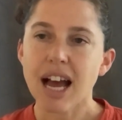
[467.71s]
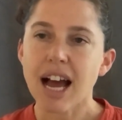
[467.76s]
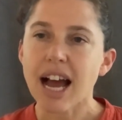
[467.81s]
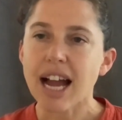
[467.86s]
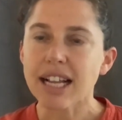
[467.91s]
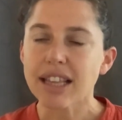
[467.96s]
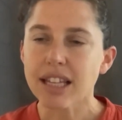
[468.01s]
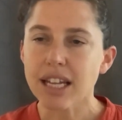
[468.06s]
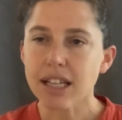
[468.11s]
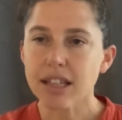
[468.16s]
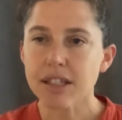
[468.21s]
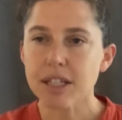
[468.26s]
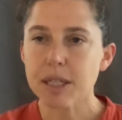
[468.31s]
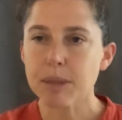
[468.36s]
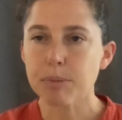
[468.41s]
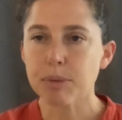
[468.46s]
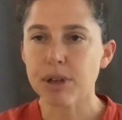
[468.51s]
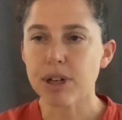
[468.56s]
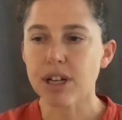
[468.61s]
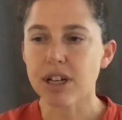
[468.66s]
I think this
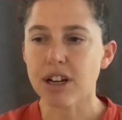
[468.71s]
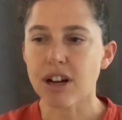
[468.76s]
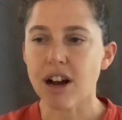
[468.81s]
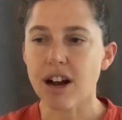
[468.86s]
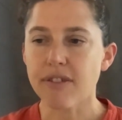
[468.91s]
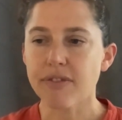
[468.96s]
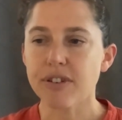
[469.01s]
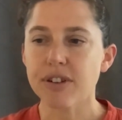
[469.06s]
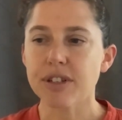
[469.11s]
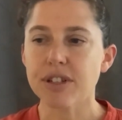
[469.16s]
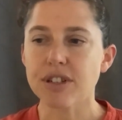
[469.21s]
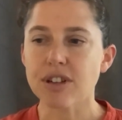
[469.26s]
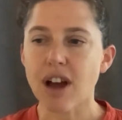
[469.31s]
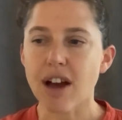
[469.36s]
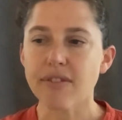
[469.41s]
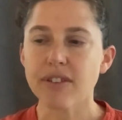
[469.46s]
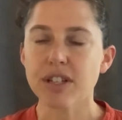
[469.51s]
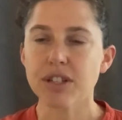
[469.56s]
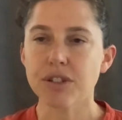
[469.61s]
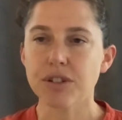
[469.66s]
book offers
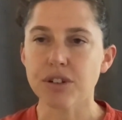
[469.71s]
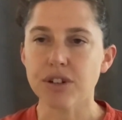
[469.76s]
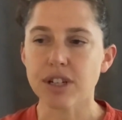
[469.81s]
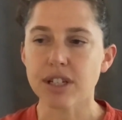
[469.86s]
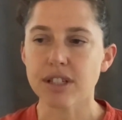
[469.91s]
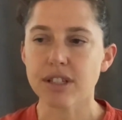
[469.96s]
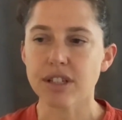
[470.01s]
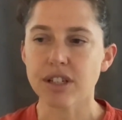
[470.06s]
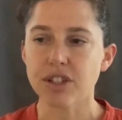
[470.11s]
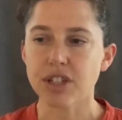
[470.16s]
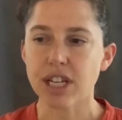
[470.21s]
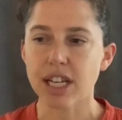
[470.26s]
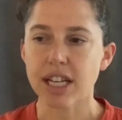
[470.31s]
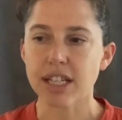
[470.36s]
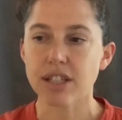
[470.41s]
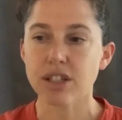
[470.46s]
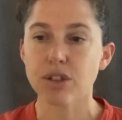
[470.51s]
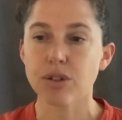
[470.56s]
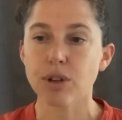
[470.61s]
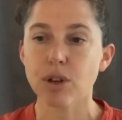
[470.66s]
novice students the
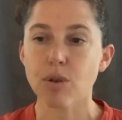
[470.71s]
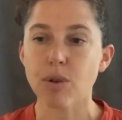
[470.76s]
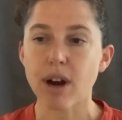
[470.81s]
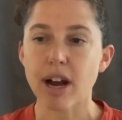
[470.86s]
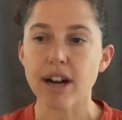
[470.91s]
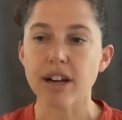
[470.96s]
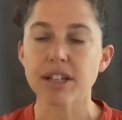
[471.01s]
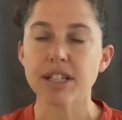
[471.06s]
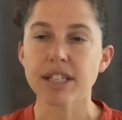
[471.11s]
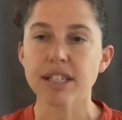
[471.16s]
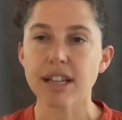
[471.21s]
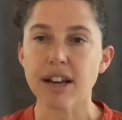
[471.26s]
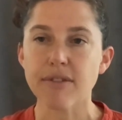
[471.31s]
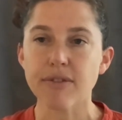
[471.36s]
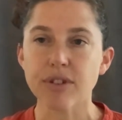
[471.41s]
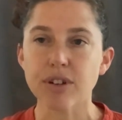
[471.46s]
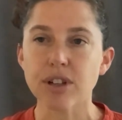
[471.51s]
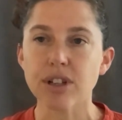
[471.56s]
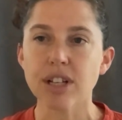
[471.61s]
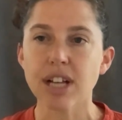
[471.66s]
chance to acquire
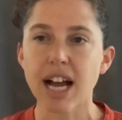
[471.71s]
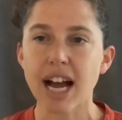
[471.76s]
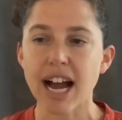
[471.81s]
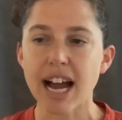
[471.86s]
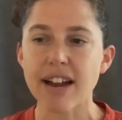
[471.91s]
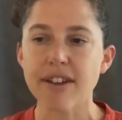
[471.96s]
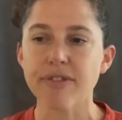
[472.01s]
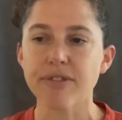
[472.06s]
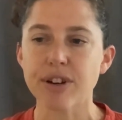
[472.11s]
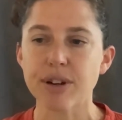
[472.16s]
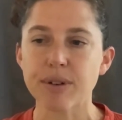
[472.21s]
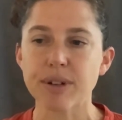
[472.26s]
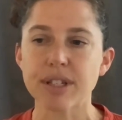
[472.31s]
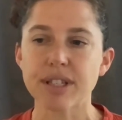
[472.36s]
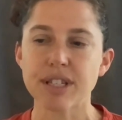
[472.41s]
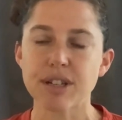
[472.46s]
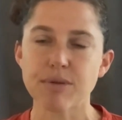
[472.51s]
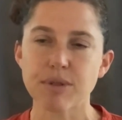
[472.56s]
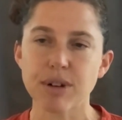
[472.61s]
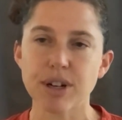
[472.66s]
several
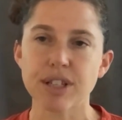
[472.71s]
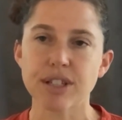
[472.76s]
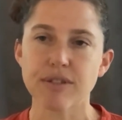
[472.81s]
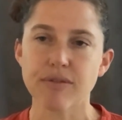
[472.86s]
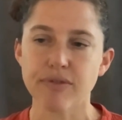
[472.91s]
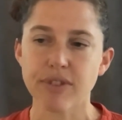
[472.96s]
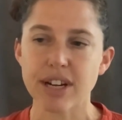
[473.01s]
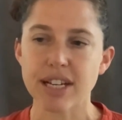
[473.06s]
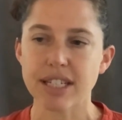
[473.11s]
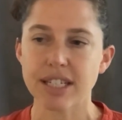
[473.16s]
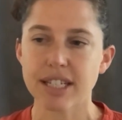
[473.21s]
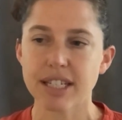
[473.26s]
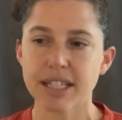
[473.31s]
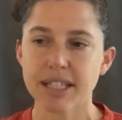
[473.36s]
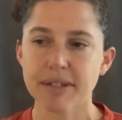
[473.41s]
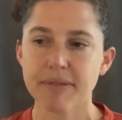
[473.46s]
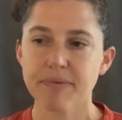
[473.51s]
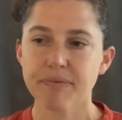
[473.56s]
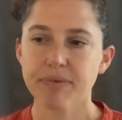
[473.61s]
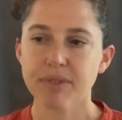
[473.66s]
high-frequency words and
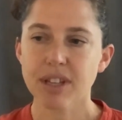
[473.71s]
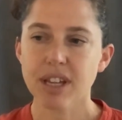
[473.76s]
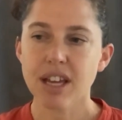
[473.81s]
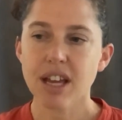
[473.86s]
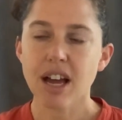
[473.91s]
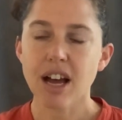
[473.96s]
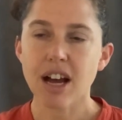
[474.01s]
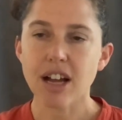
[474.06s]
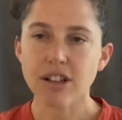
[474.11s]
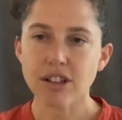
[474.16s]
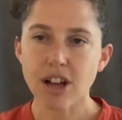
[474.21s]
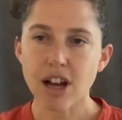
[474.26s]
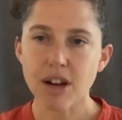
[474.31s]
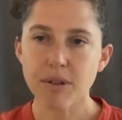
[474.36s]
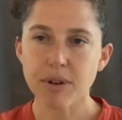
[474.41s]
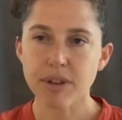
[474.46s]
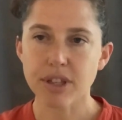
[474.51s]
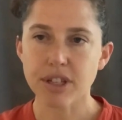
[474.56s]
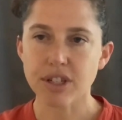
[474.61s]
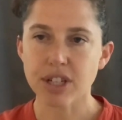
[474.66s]
phrases, along
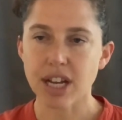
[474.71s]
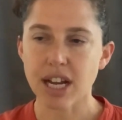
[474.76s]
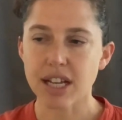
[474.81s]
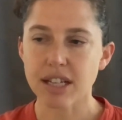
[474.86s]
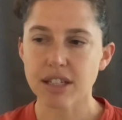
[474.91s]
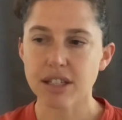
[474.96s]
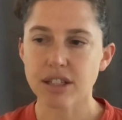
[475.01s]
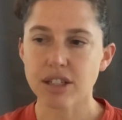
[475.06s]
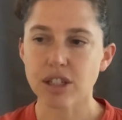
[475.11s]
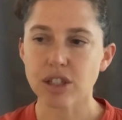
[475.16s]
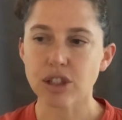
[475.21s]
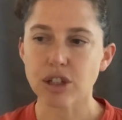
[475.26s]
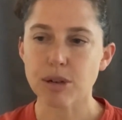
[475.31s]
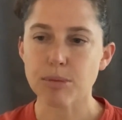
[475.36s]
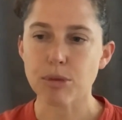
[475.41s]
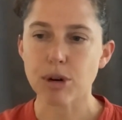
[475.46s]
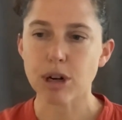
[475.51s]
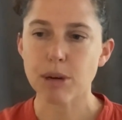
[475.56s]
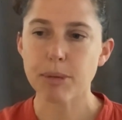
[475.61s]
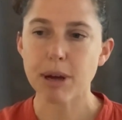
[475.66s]
with the chance to learn
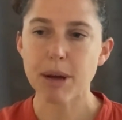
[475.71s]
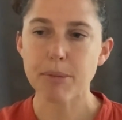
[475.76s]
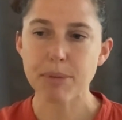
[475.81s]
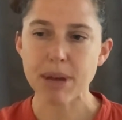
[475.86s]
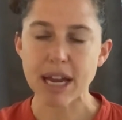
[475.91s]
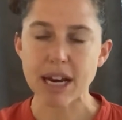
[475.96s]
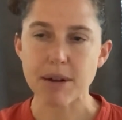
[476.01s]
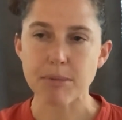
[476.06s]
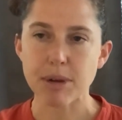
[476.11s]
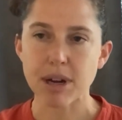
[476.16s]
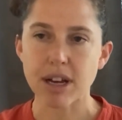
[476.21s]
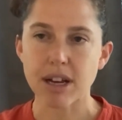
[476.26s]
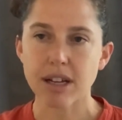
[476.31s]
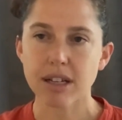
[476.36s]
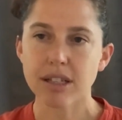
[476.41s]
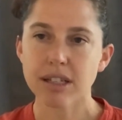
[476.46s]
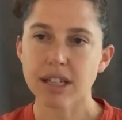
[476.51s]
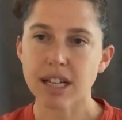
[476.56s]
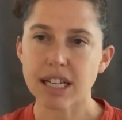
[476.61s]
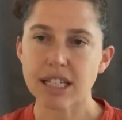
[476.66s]
more about Panama
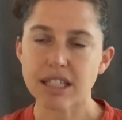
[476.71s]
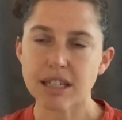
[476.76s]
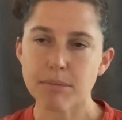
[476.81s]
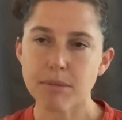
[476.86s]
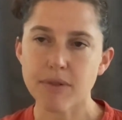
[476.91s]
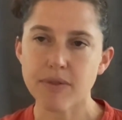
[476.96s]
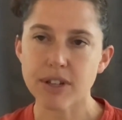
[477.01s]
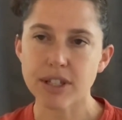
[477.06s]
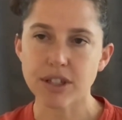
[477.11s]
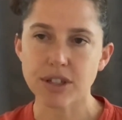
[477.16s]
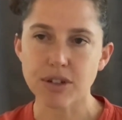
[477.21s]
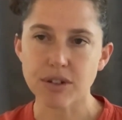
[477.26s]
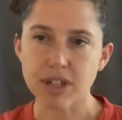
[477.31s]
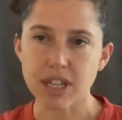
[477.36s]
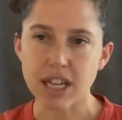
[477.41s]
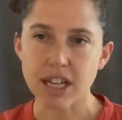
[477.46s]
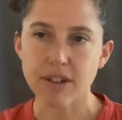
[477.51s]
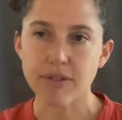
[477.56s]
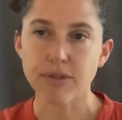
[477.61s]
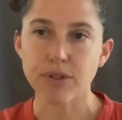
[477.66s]
and some of its
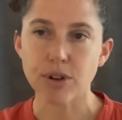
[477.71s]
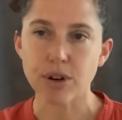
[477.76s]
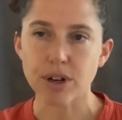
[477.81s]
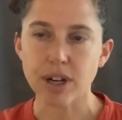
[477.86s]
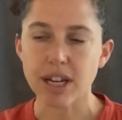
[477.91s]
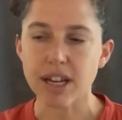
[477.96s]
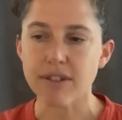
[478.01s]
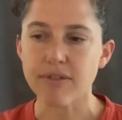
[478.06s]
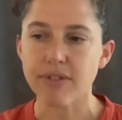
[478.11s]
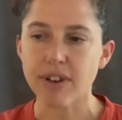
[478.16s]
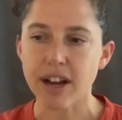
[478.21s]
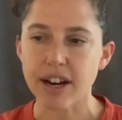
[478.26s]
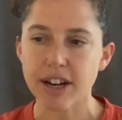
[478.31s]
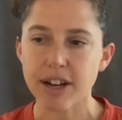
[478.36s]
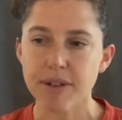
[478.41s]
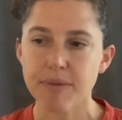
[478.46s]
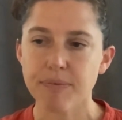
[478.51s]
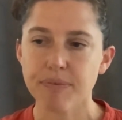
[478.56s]
unique flora and fauna.